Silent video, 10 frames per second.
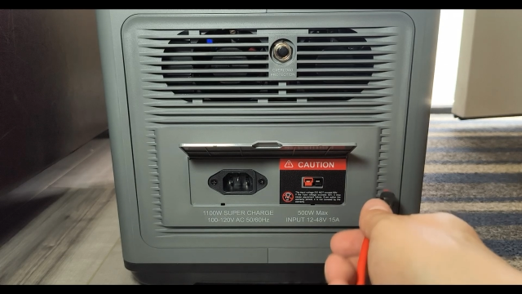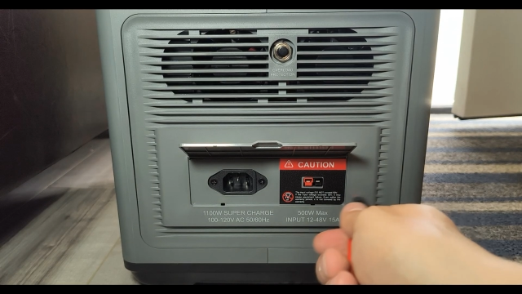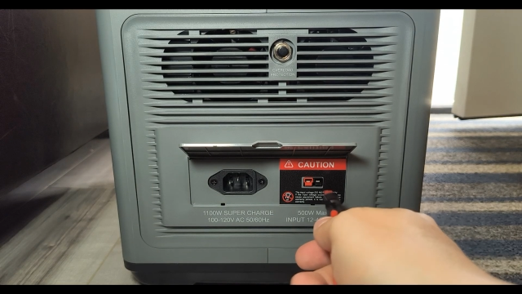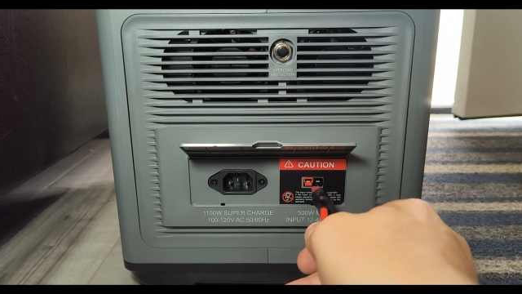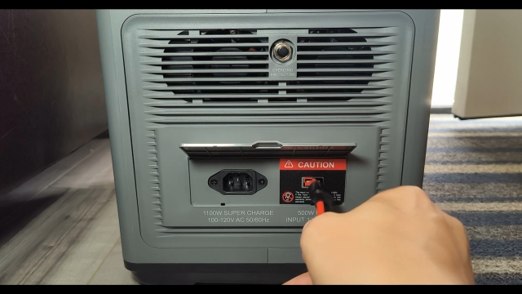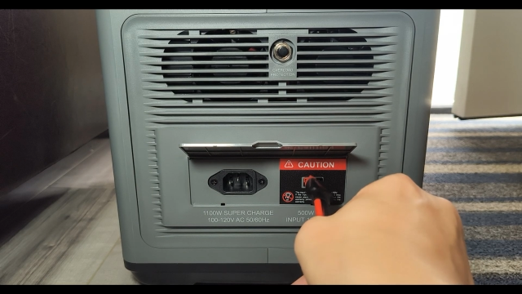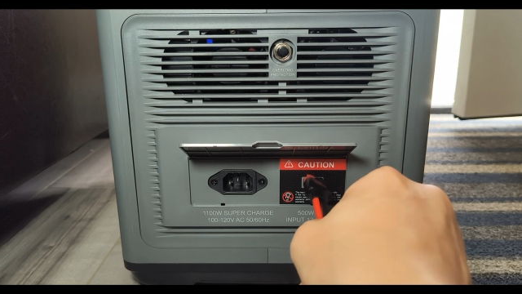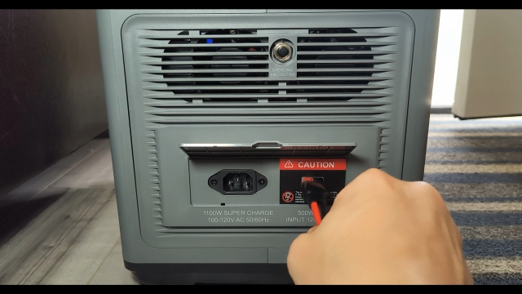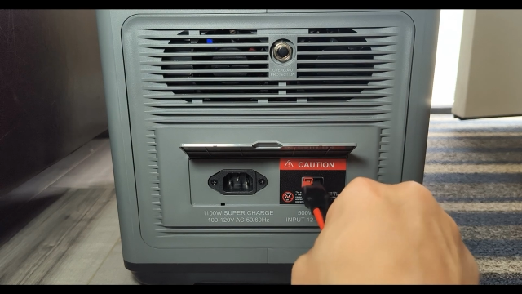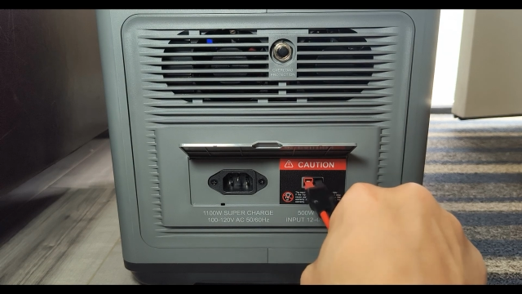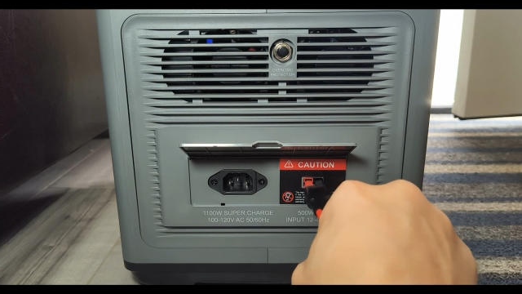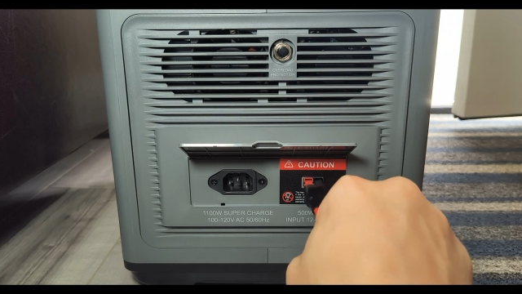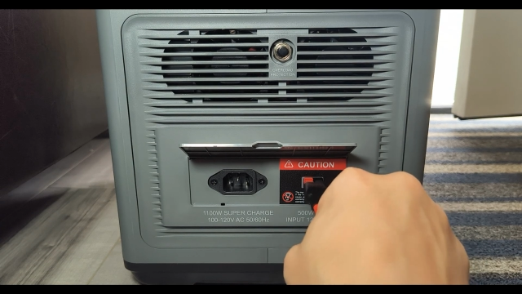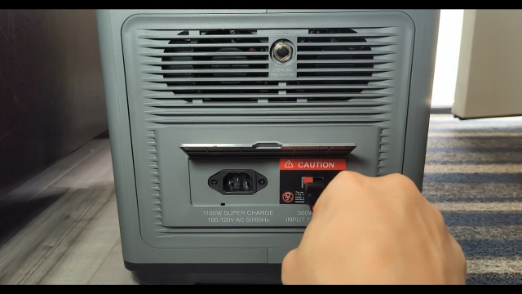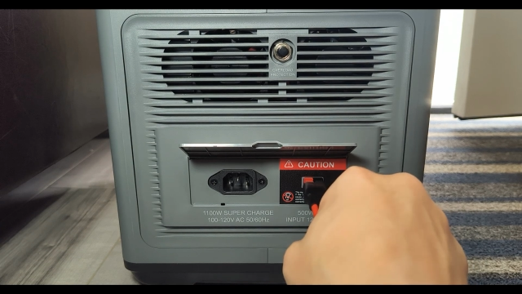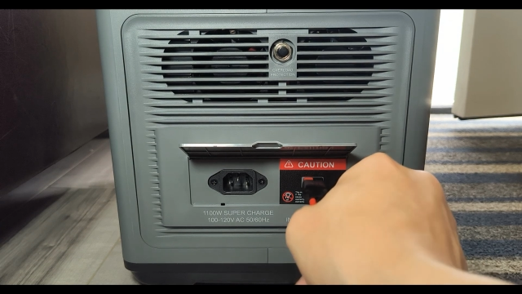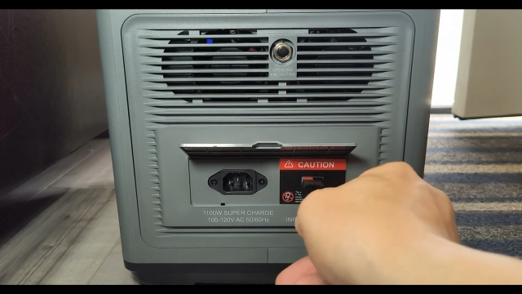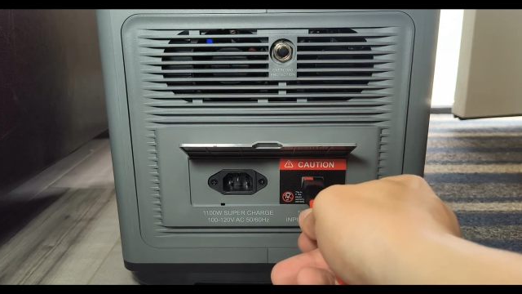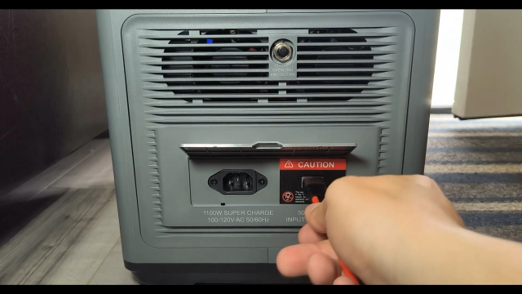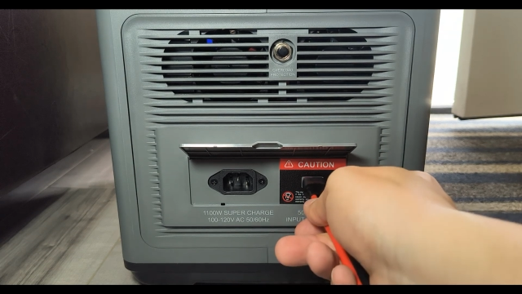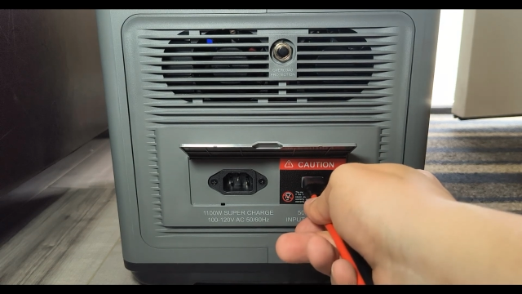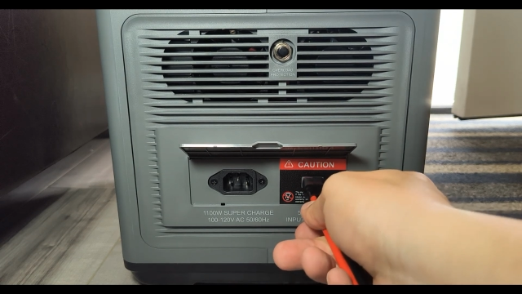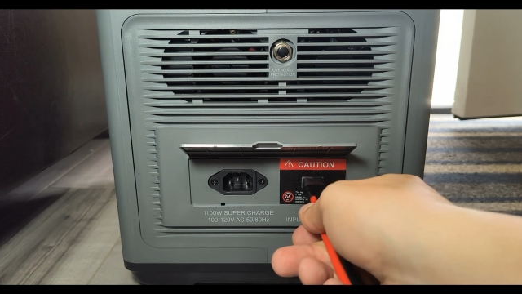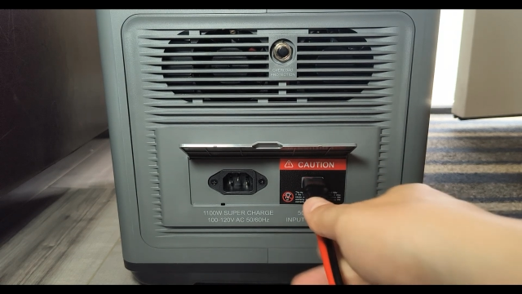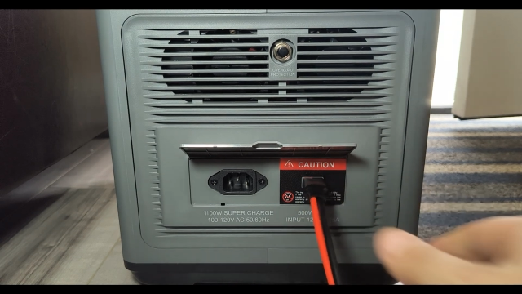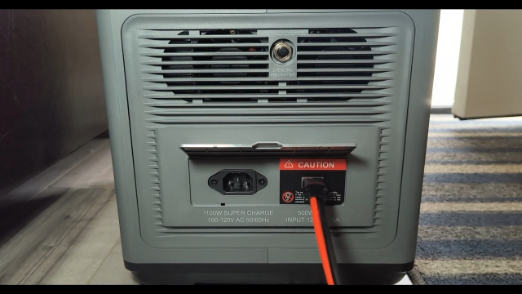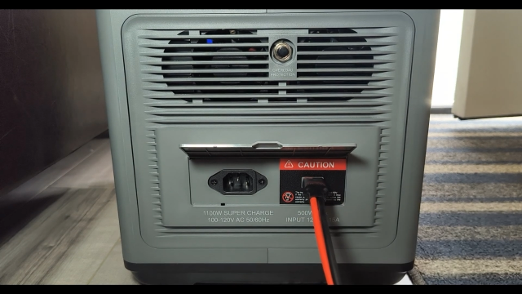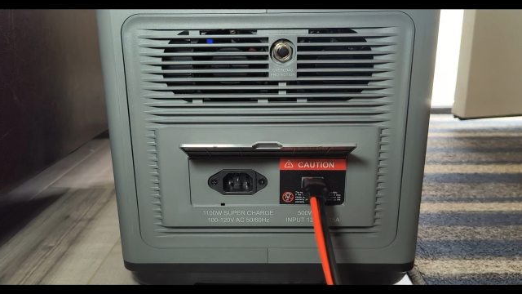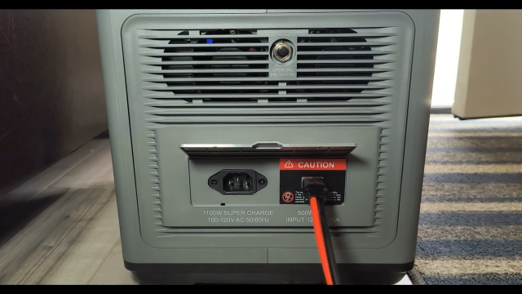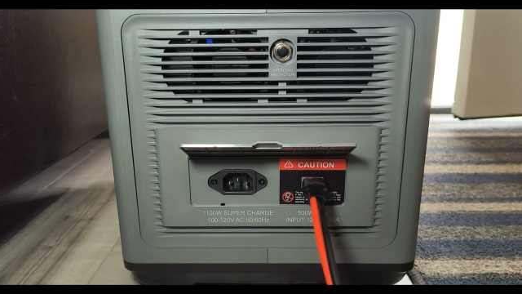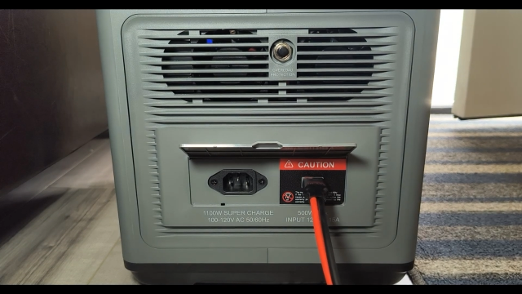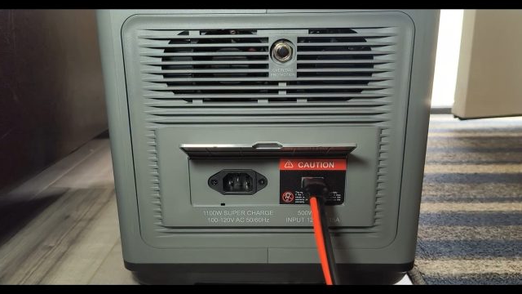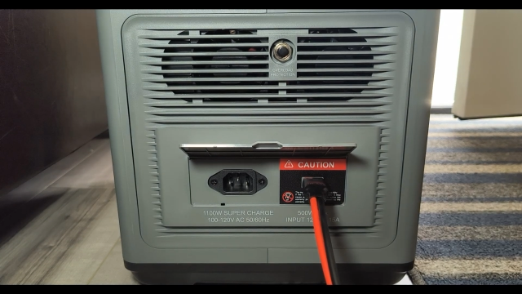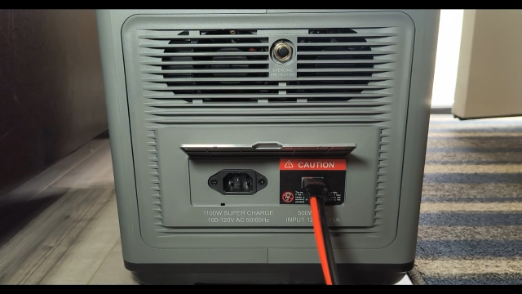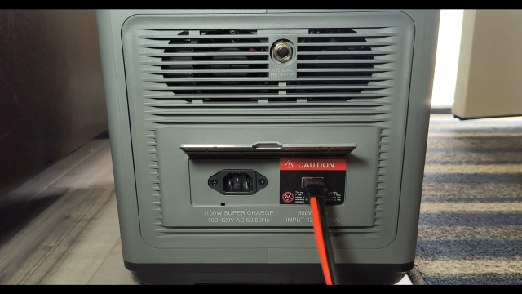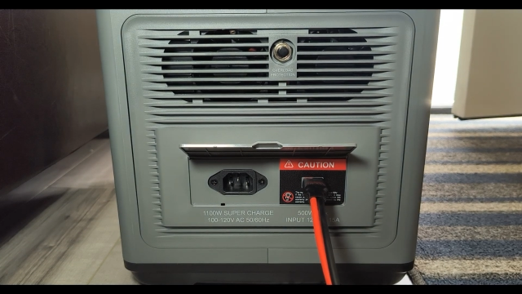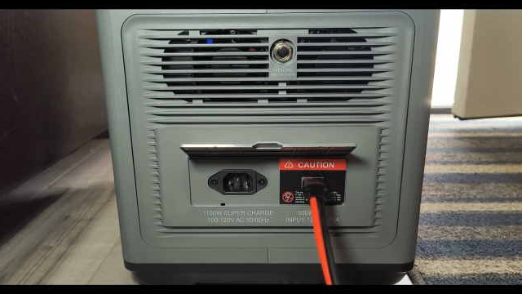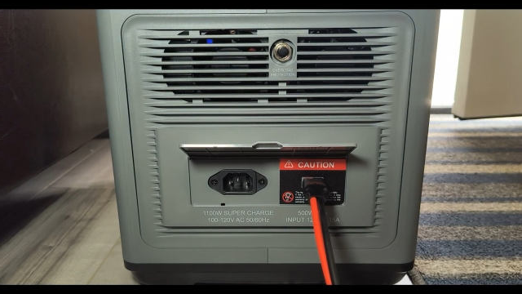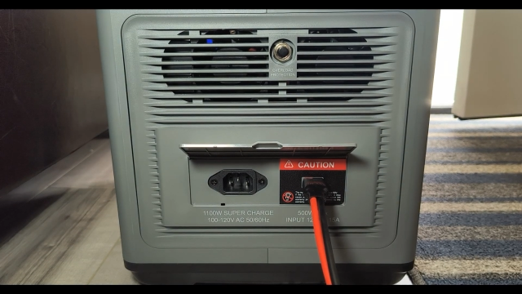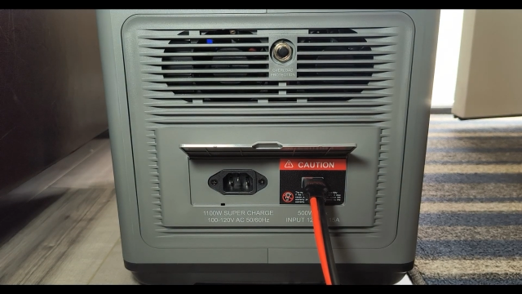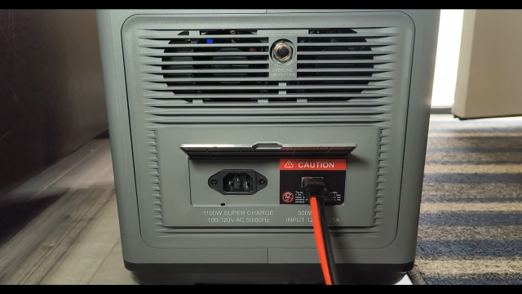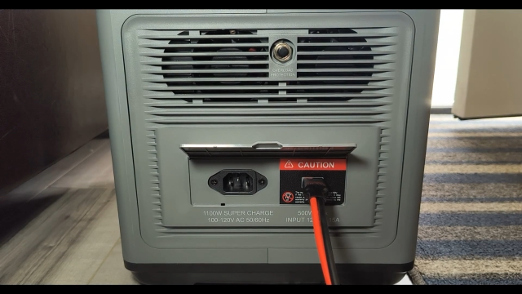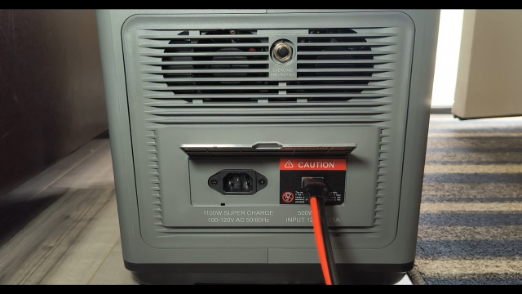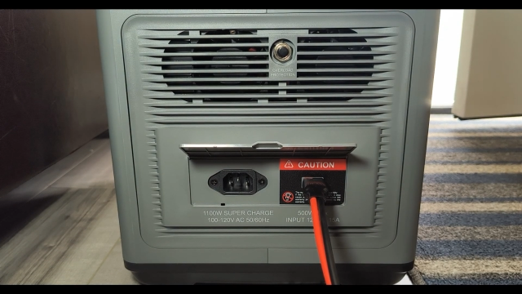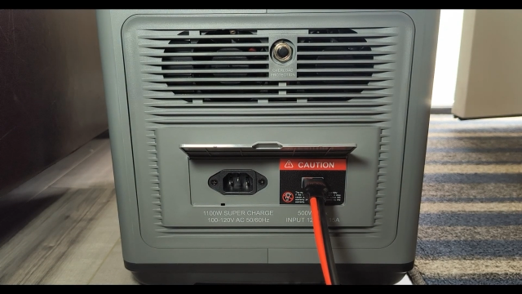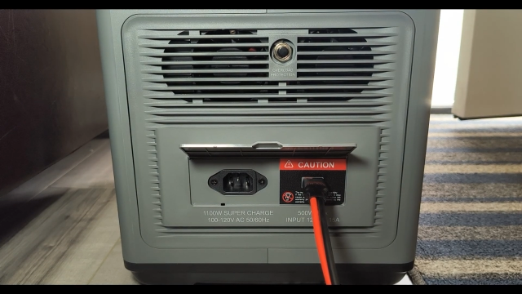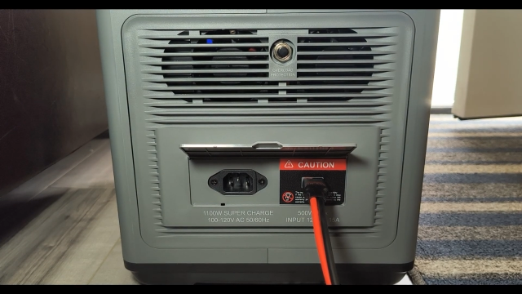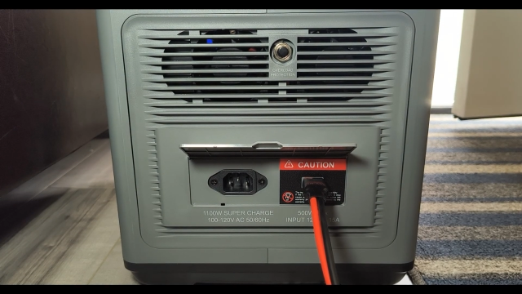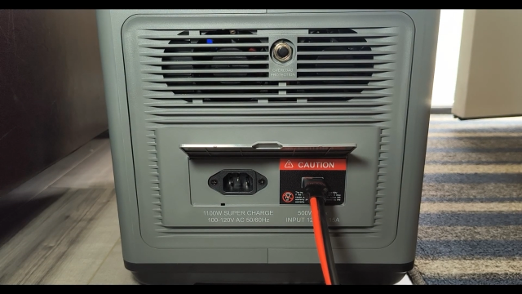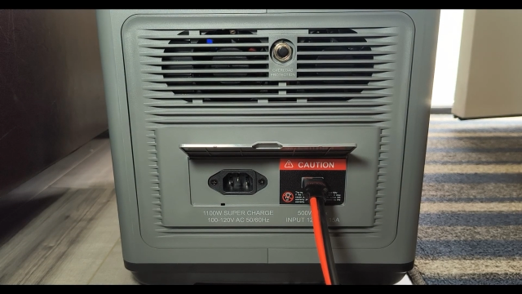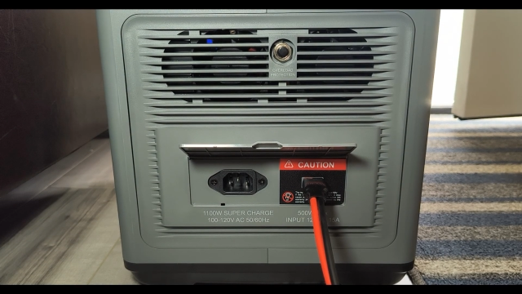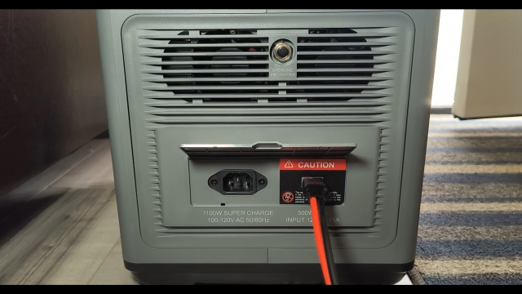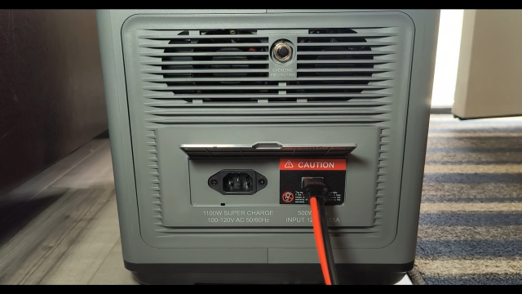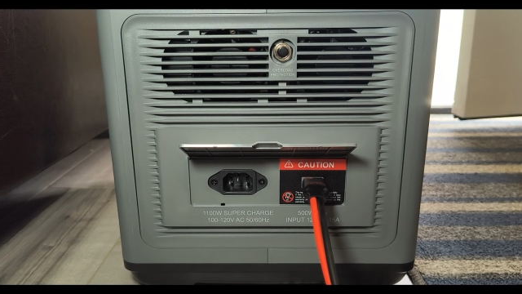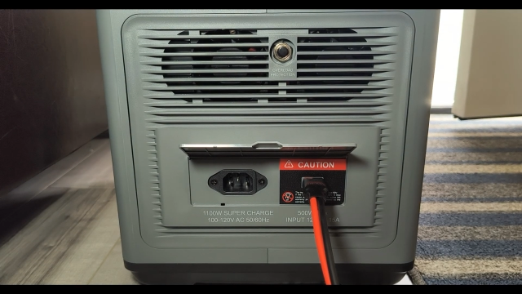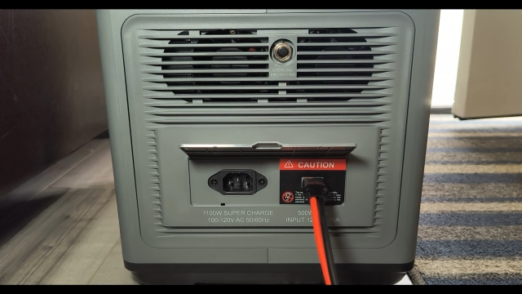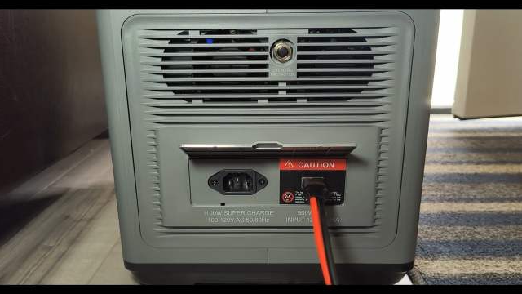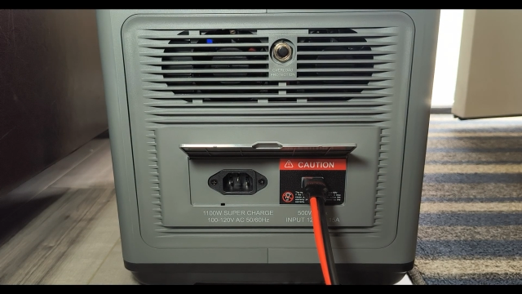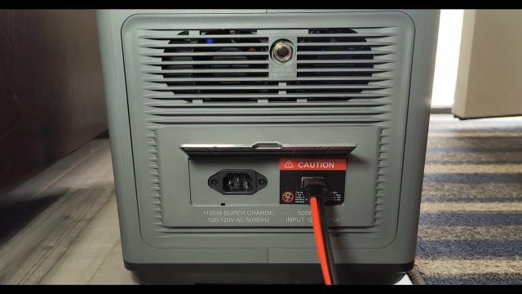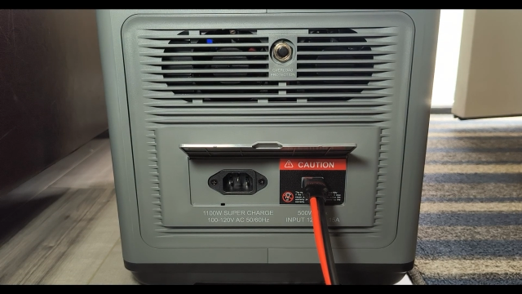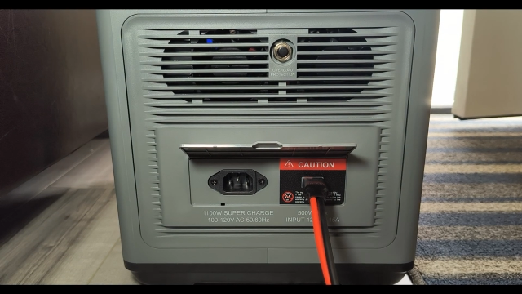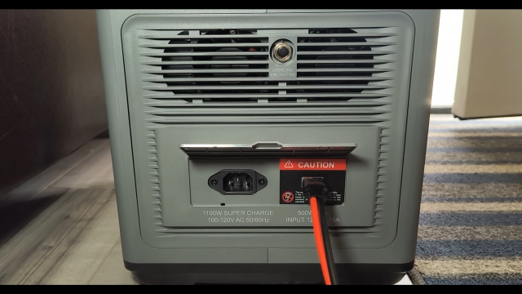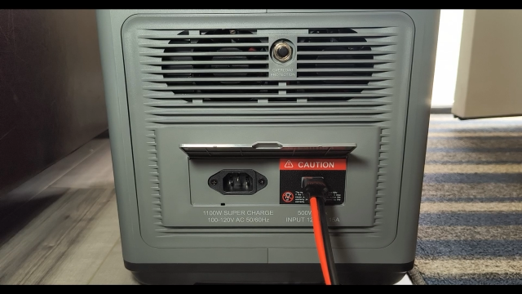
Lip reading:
[unreadable: no face in view]